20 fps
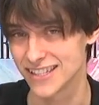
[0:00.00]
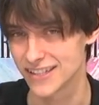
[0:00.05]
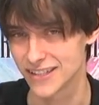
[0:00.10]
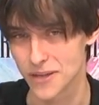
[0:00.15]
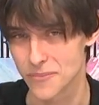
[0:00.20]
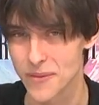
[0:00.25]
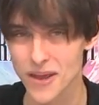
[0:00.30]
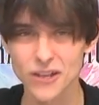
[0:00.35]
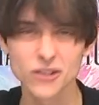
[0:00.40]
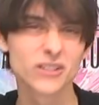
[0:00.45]

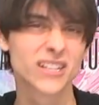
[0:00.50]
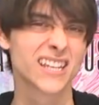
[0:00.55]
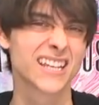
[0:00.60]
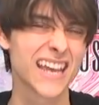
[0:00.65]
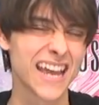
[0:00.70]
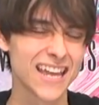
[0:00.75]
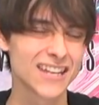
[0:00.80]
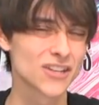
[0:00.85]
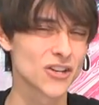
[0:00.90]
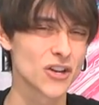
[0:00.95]
the metal
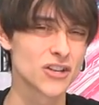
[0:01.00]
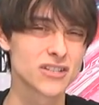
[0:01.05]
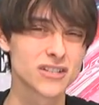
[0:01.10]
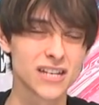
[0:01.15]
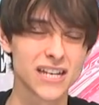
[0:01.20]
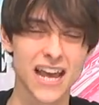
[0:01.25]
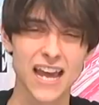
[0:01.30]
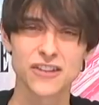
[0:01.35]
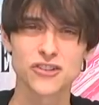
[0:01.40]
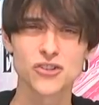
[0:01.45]
gigantars to
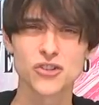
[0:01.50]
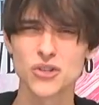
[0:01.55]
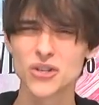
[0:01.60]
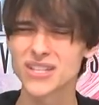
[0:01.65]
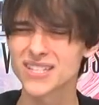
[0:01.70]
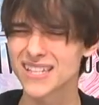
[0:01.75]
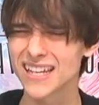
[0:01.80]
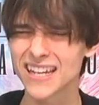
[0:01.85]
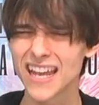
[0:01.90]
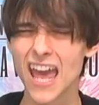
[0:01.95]
enhance your
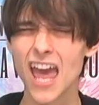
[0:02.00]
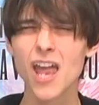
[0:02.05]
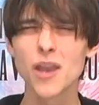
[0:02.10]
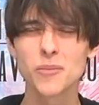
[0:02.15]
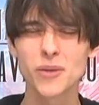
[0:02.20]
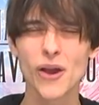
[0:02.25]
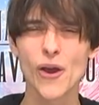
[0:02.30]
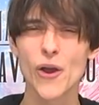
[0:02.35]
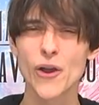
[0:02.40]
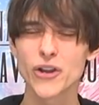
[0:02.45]
units, they
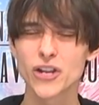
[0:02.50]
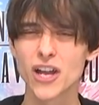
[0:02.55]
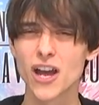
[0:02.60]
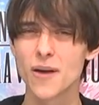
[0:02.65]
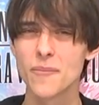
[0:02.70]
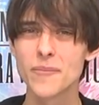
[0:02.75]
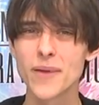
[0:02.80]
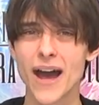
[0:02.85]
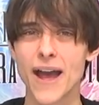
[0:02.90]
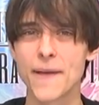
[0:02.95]
can be hard to
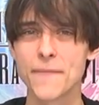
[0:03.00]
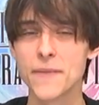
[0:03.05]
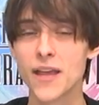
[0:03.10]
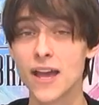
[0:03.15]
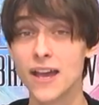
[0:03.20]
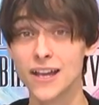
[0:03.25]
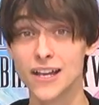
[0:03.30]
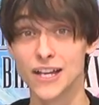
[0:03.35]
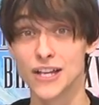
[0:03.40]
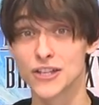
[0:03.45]
come by.
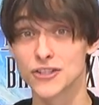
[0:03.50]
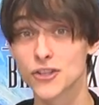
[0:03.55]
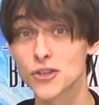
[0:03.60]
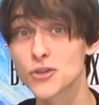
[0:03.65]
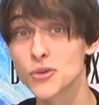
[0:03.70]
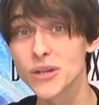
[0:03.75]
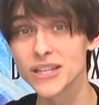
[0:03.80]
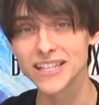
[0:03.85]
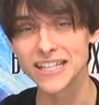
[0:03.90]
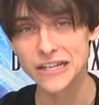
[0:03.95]
So
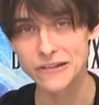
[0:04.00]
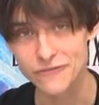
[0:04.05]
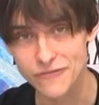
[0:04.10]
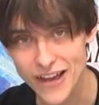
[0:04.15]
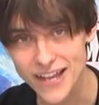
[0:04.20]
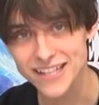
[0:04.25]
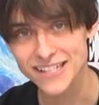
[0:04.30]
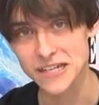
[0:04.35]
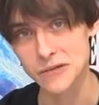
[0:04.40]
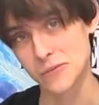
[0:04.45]
doing the
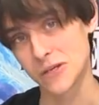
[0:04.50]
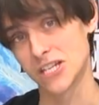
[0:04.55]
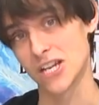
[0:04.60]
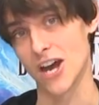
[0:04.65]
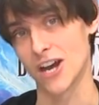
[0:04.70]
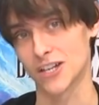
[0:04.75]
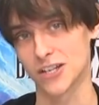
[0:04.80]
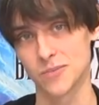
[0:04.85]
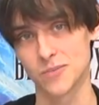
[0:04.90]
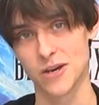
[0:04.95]
events that we
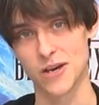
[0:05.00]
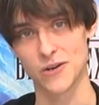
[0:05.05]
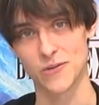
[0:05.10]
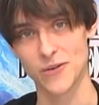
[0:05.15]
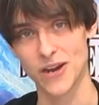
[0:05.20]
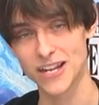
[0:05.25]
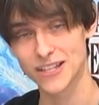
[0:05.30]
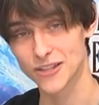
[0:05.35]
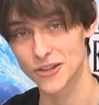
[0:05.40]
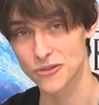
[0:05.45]
talked about,
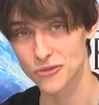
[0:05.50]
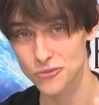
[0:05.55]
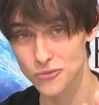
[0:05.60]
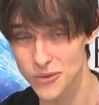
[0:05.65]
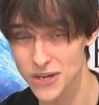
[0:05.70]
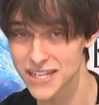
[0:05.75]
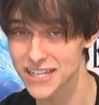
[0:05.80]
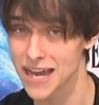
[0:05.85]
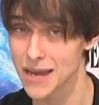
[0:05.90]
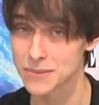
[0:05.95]
right, the
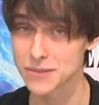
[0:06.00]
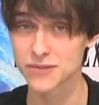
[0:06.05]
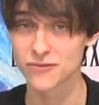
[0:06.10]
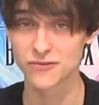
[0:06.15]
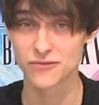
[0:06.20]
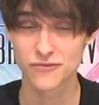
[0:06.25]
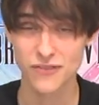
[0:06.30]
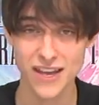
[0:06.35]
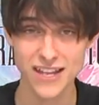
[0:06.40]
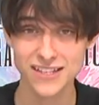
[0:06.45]
3 types of
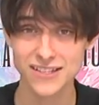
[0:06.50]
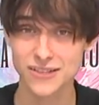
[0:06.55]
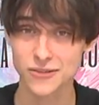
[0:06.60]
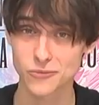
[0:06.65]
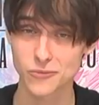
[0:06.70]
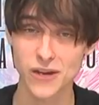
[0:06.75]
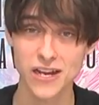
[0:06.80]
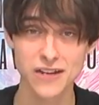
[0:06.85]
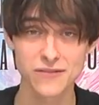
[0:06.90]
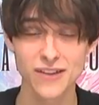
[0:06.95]
events, the
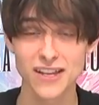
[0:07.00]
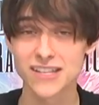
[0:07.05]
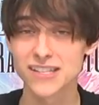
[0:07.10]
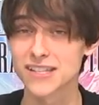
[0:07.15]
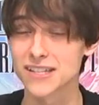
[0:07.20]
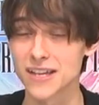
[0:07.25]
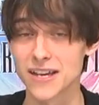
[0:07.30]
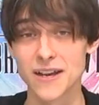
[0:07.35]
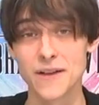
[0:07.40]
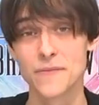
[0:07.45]
raid events,
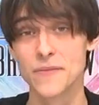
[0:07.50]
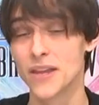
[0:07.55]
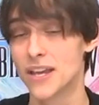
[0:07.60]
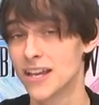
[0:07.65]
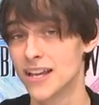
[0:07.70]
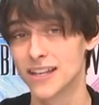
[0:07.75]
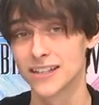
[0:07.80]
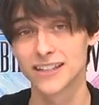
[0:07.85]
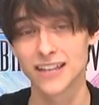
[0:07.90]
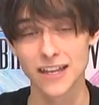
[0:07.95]
the
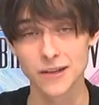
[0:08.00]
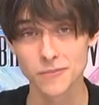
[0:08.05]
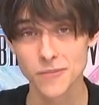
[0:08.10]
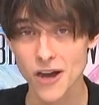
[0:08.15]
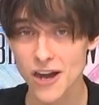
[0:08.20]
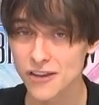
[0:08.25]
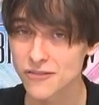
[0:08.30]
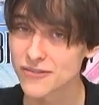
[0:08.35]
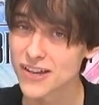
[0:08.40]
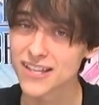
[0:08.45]
King
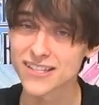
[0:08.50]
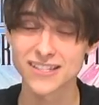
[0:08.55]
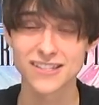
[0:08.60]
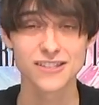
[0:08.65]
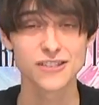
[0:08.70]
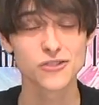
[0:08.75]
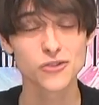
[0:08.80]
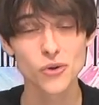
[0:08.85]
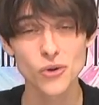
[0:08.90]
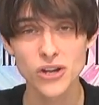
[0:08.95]
Mog events, and
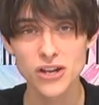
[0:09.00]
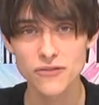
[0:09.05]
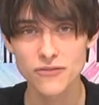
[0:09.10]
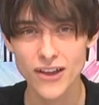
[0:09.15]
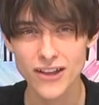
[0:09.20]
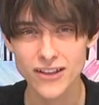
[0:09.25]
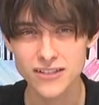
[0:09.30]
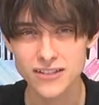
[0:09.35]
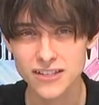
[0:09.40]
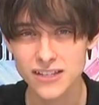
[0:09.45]
the story
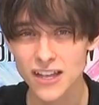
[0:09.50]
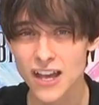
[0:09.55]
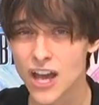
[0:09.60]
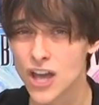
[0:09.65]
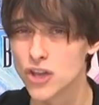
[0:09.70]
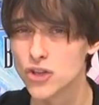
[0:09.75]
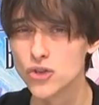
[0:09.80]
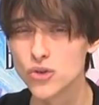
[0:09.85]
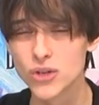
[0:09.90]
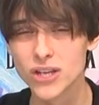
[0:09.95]
events,
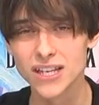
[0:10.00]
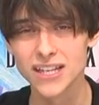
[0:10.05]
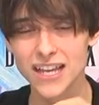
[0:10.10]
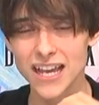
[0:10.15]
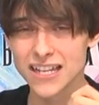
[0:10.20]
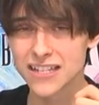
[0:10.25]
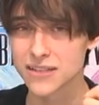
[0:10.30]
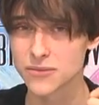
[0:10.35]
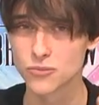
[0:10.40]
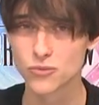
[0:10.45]
you can
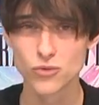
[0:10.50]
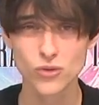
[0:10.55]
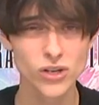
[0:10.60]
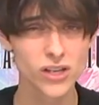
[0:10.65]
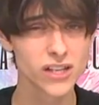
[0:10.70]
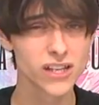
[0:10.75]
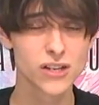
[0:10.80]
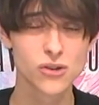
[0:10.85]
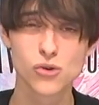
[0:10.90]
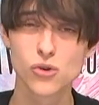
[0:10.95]
get some
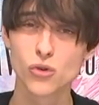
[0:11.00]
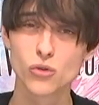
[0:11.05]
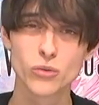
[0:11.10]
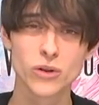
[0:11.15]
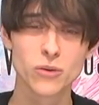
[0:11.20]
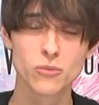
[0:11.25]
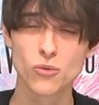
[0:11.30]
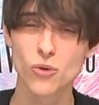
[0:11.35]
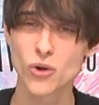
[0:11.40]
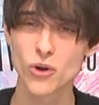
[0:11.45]
really cool
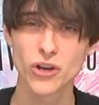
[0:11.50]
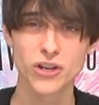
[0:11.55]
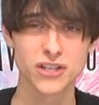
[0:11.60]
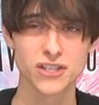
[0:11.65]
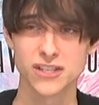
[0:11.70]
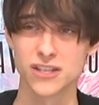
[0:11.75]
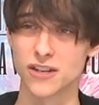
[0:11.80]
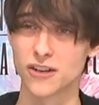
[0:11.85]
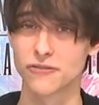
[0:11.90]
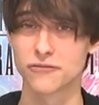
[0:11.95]

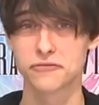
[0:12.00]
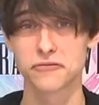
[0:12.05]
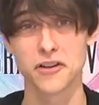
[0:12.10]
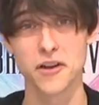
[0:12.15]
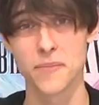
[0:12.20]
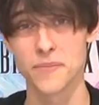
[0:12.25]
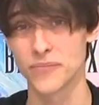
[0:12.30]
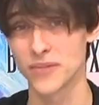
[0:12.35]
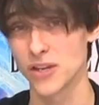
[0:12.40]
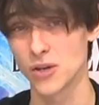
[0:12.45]
rewards, you know,
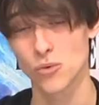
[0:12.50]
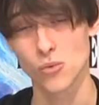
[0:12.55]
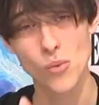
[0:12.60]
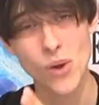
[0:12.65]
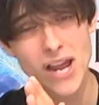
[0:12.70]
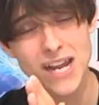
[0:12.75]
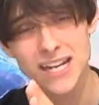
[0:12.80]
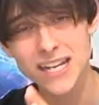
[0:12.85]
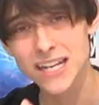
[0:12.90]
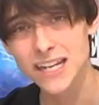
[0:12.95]
from the
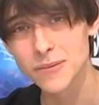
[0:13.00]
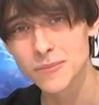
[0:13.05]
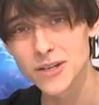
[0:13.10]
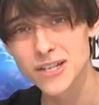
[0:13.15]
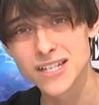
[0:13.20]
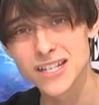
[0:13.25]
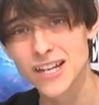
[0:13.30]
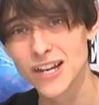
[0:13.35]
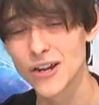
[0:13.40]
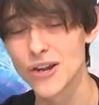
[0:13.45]
awakening
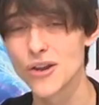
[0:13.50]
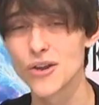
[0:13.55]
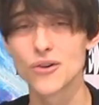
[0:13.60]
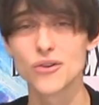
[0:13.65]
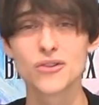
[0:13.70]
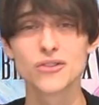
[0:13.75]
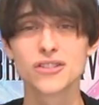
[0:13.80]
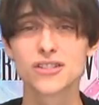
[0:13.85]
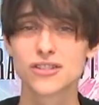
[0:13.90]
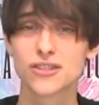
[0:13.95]

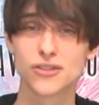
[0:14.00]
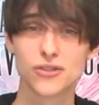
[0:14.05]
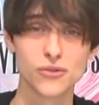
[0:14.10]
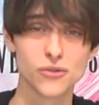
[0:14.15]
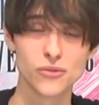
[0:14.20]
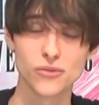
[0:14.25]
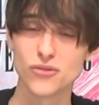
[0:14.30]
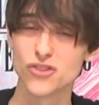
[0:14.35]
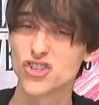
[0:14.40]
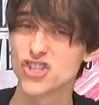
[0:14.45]
materials
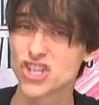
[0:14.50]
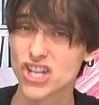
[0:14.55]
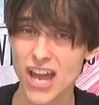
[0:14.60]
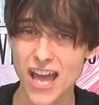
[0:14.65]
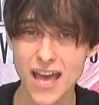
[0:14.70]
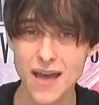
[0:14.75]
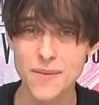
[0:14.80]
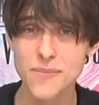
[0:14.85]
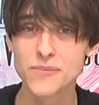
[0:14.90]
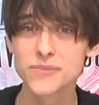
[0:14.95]
to
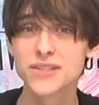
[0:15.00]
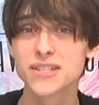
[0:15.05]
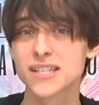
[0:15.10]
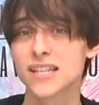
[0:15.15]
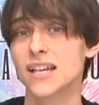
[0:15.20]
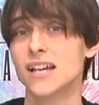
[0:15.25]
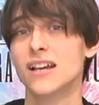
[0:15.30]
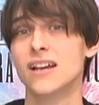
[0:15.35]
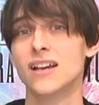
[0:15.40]
gems